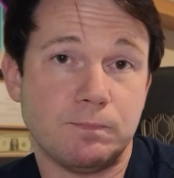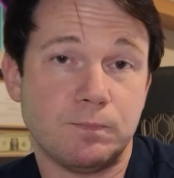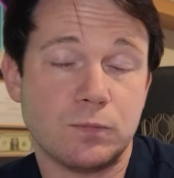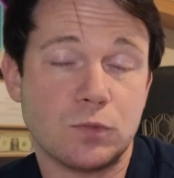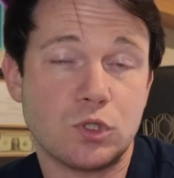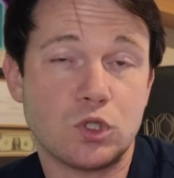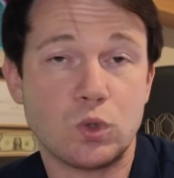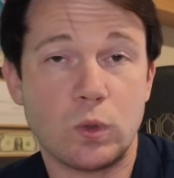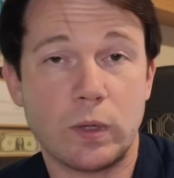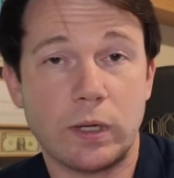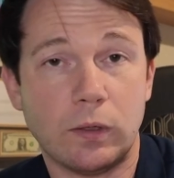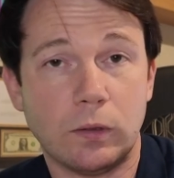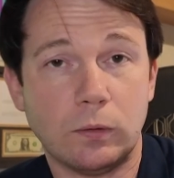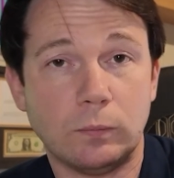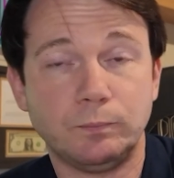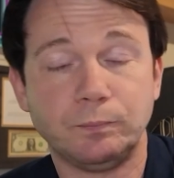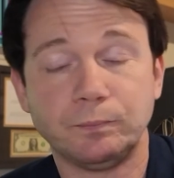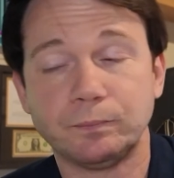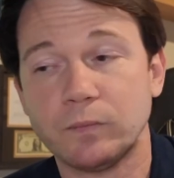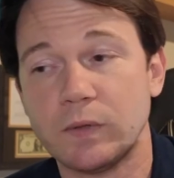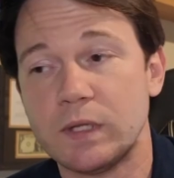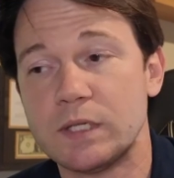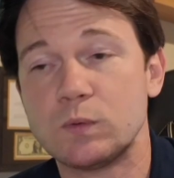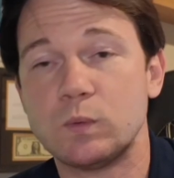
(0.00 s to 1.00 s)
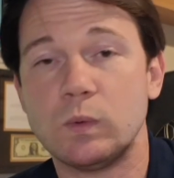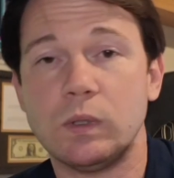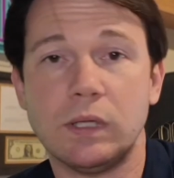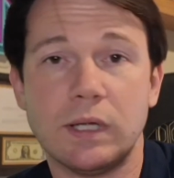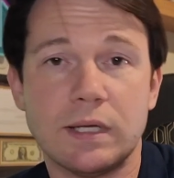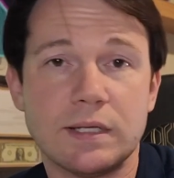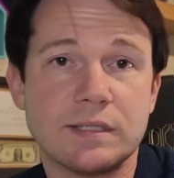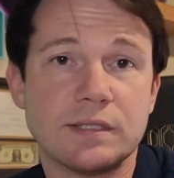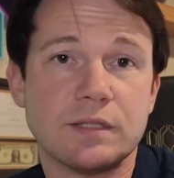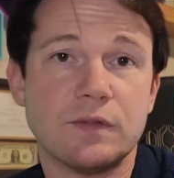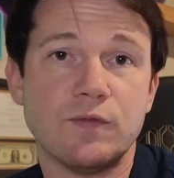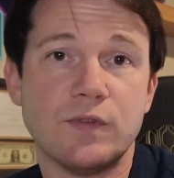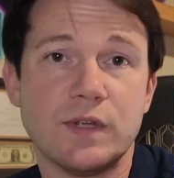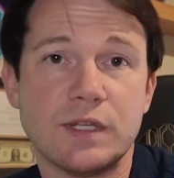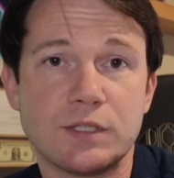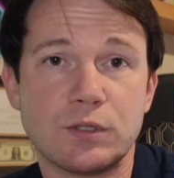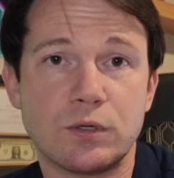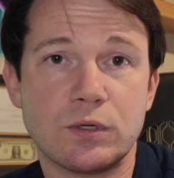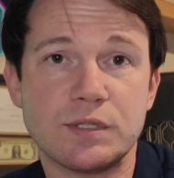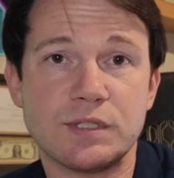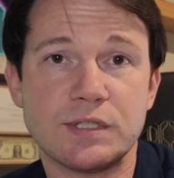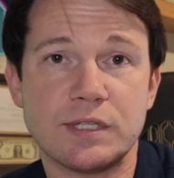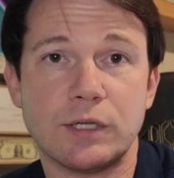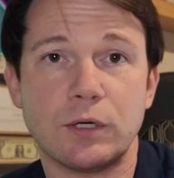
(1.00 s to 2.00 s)
trail, as well as the
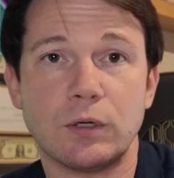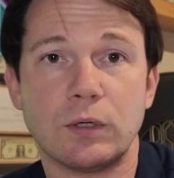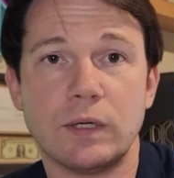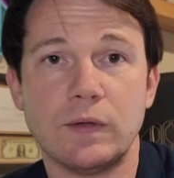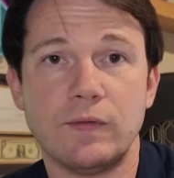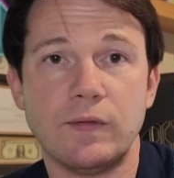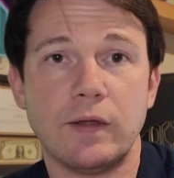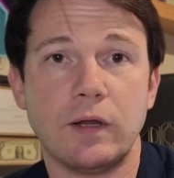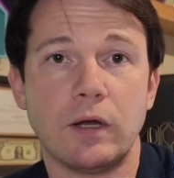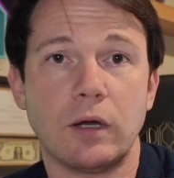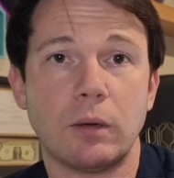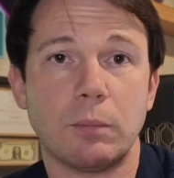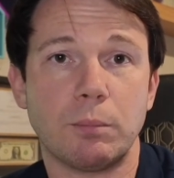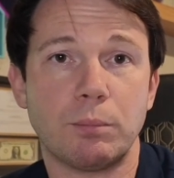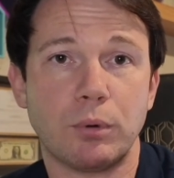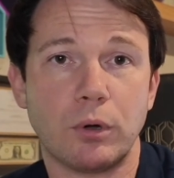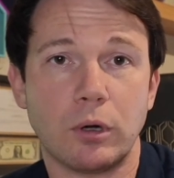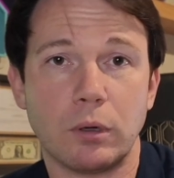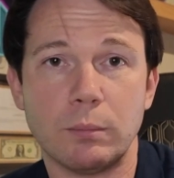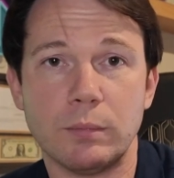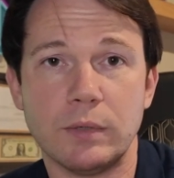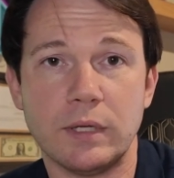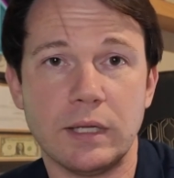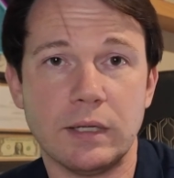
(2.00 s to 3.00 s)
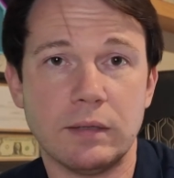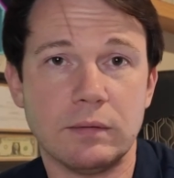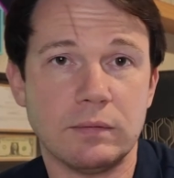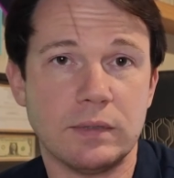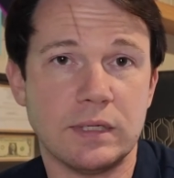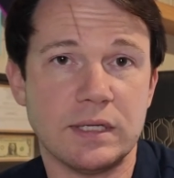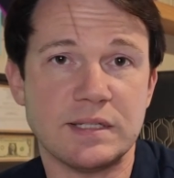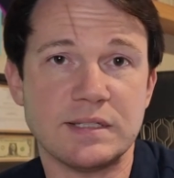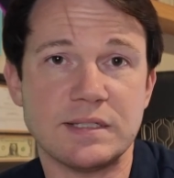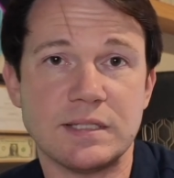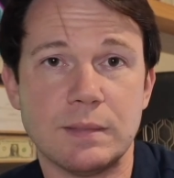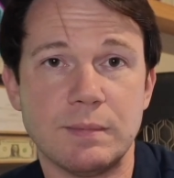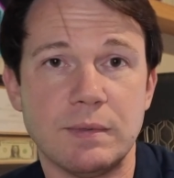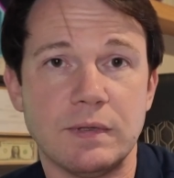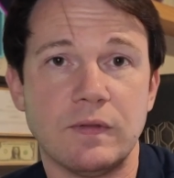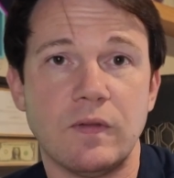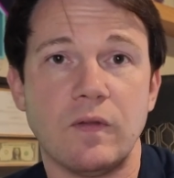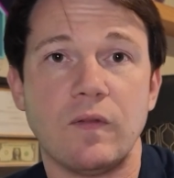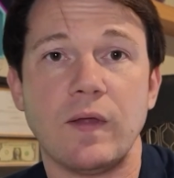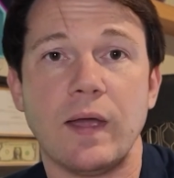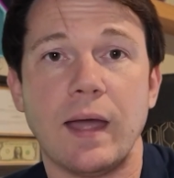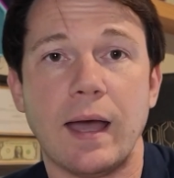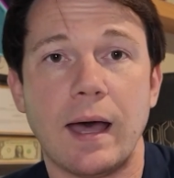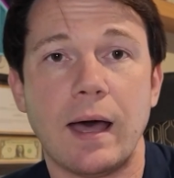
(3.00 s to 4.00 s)
Visitor Center in their permanent exhibit
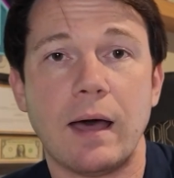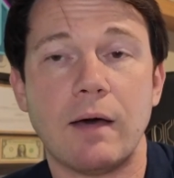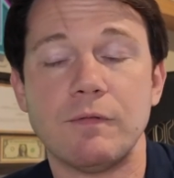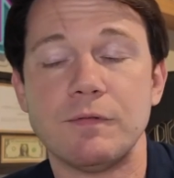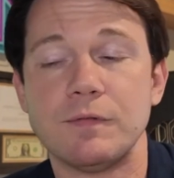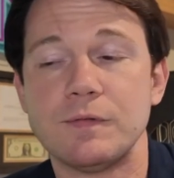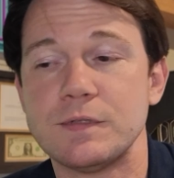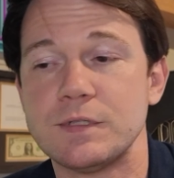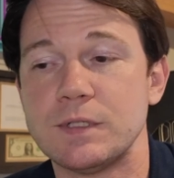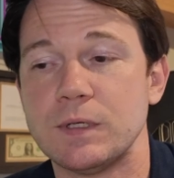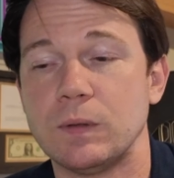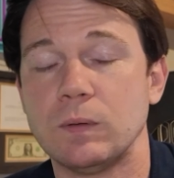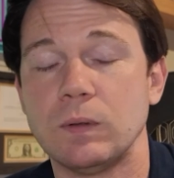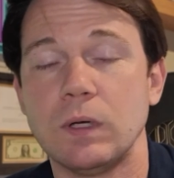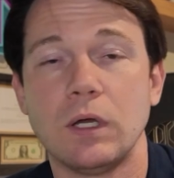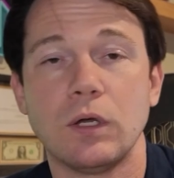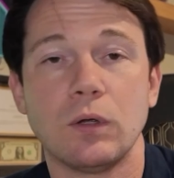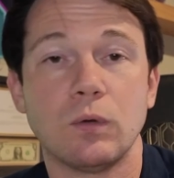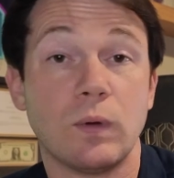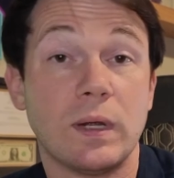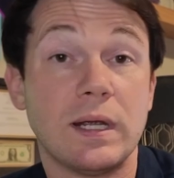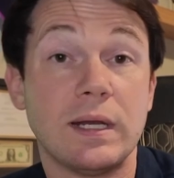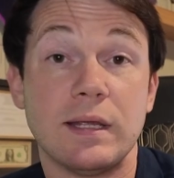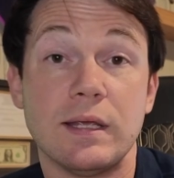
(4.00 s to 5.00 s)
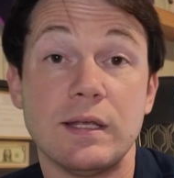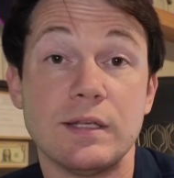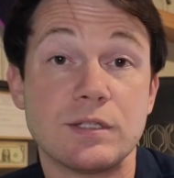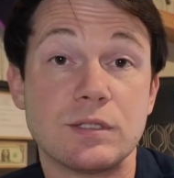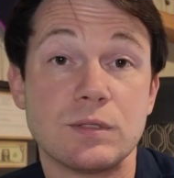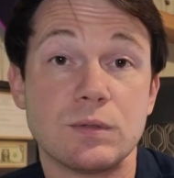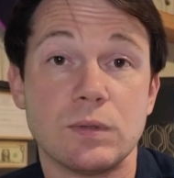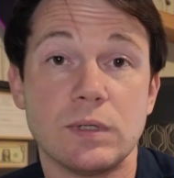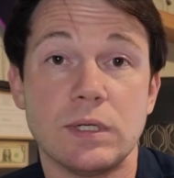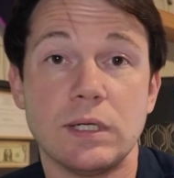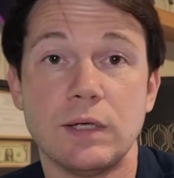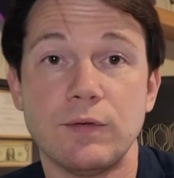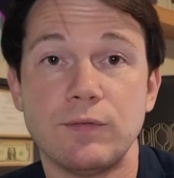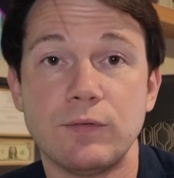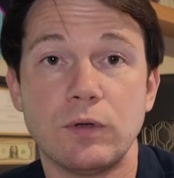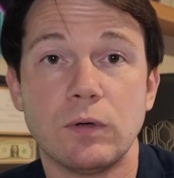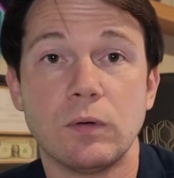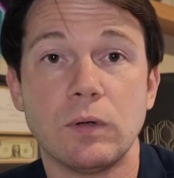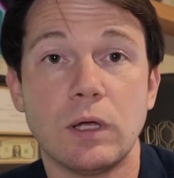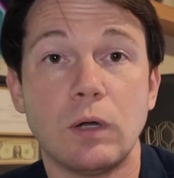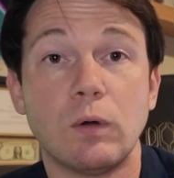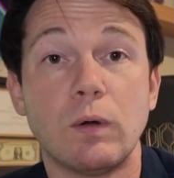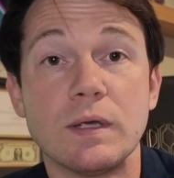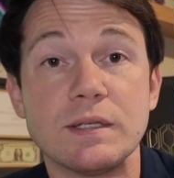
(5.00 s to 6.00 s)
that they have. So great history if
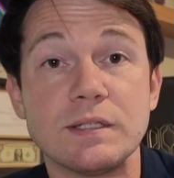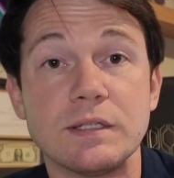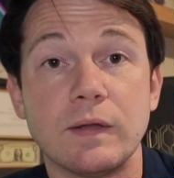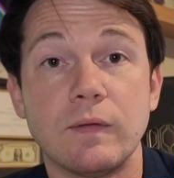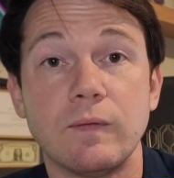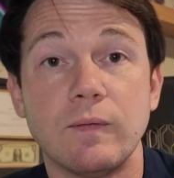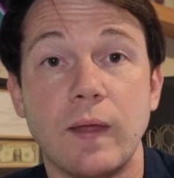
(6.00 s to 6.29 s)
you're interested.